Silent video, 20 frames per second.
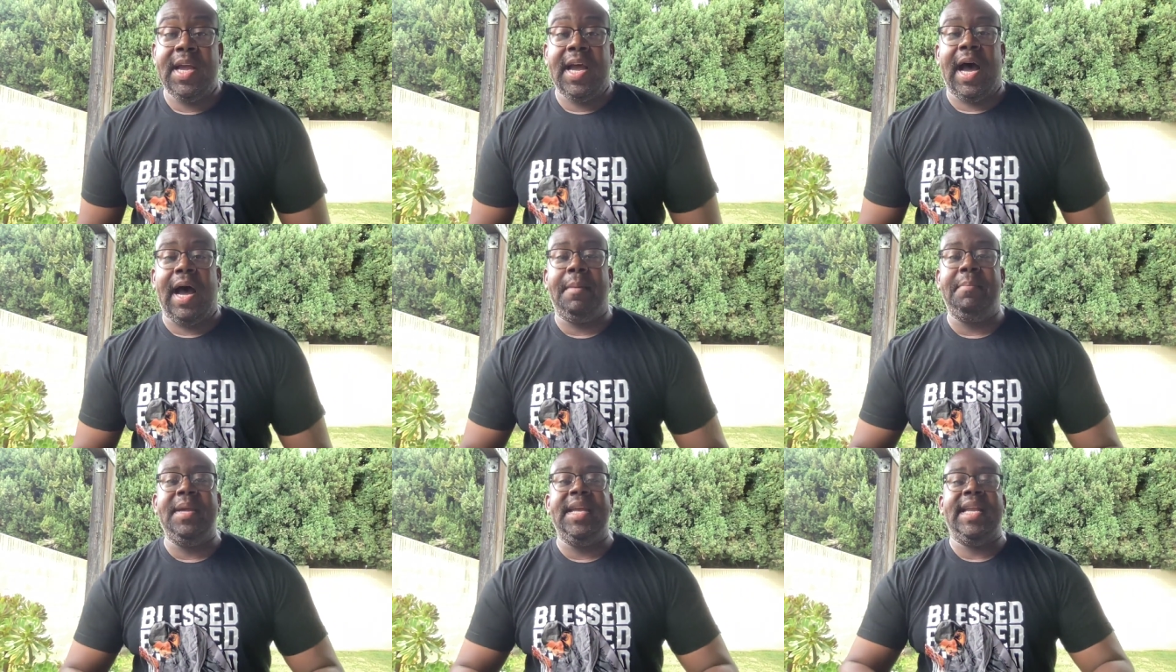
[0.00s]

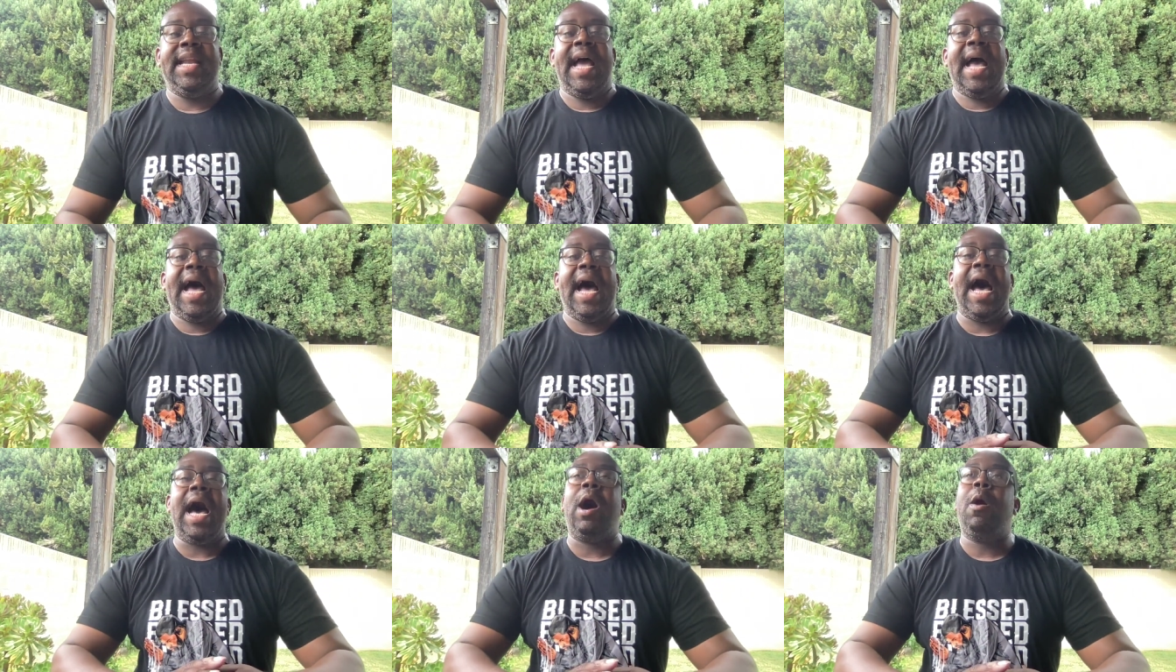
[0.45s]
I mean,
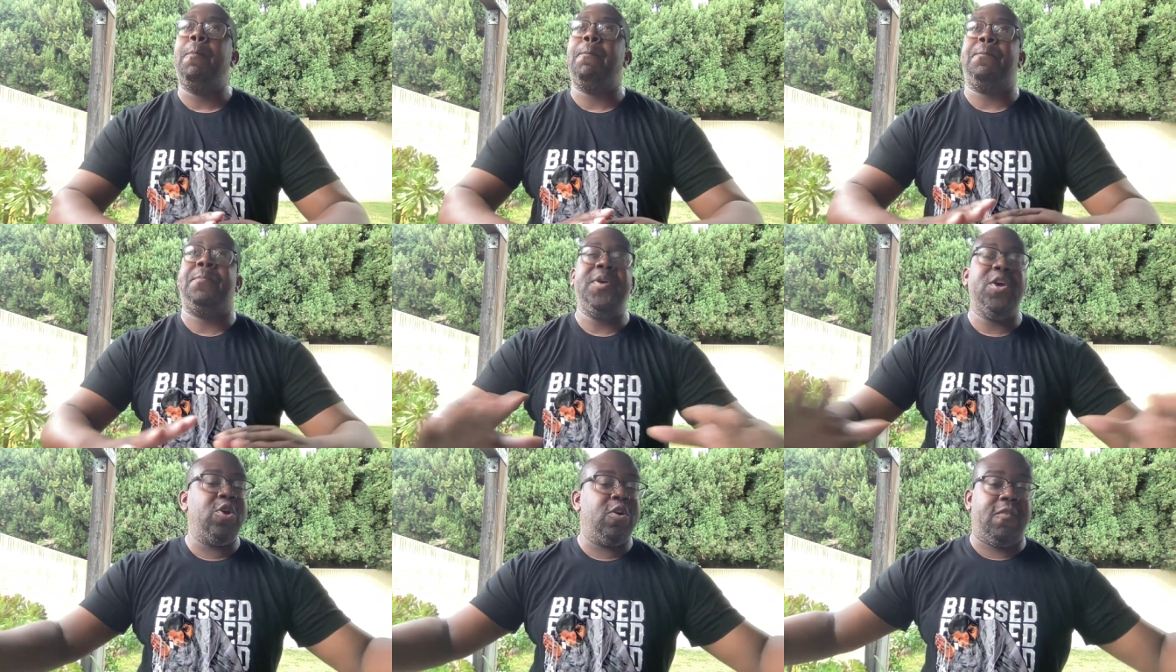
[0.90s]
how
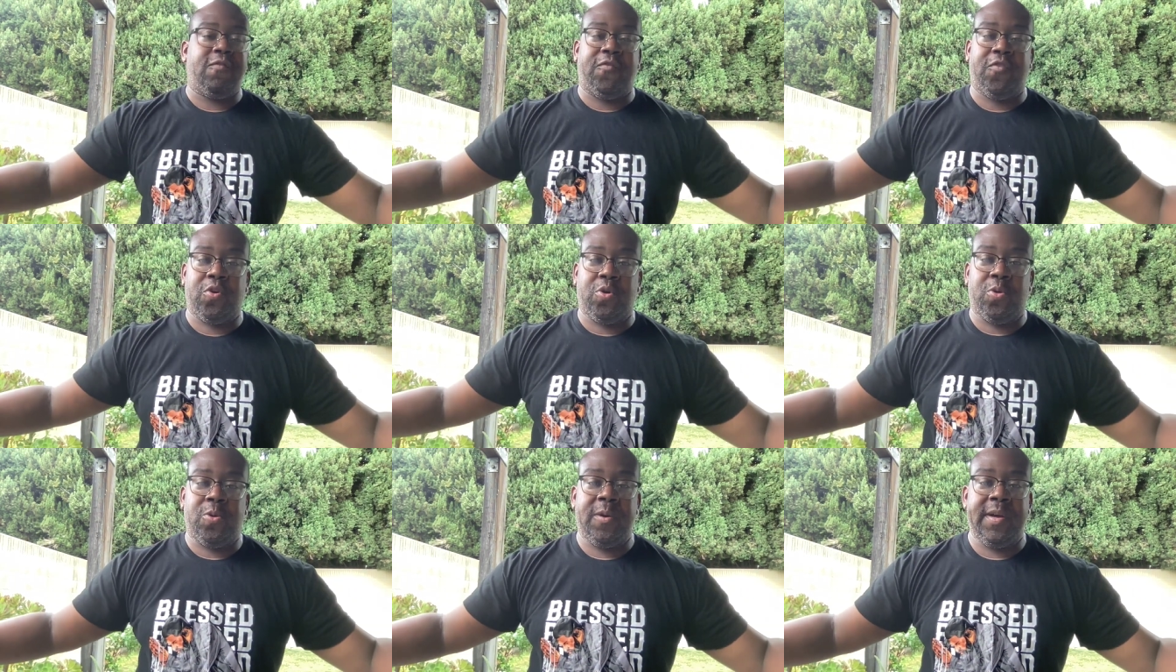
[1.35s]

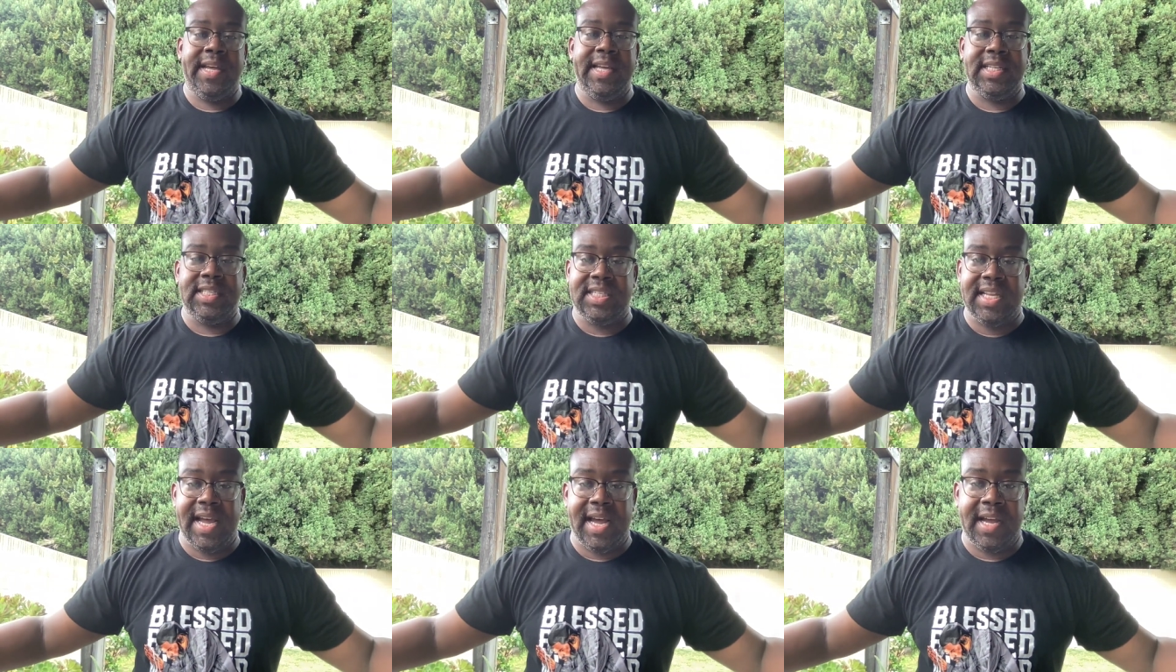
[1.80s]
beautiful
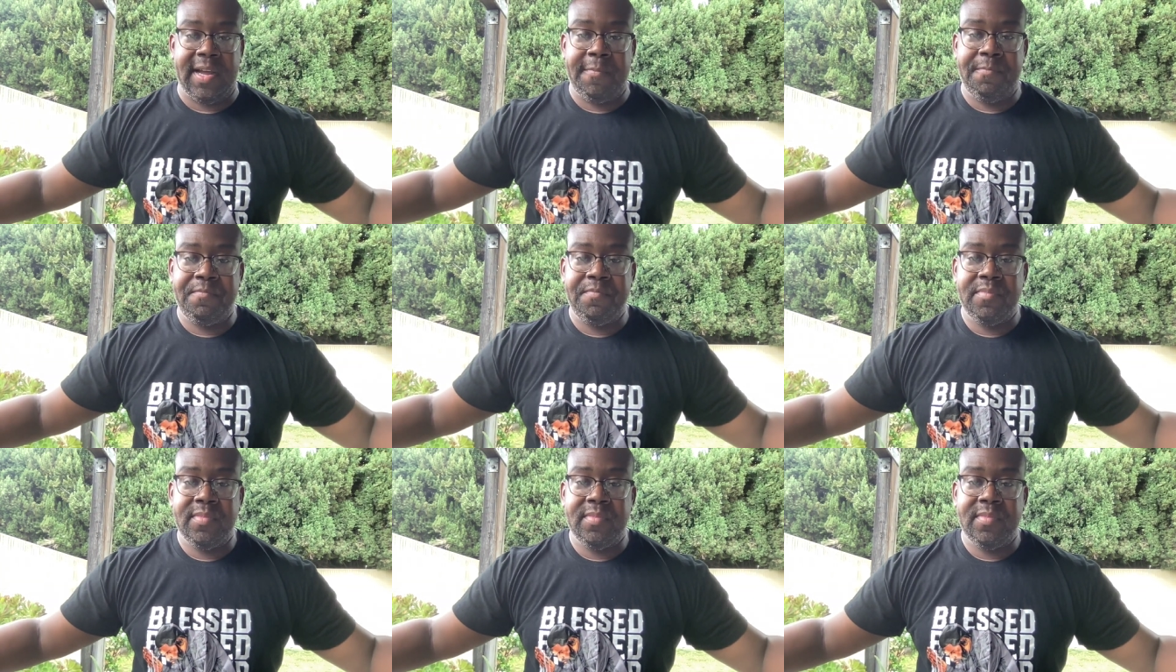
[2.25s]
is that?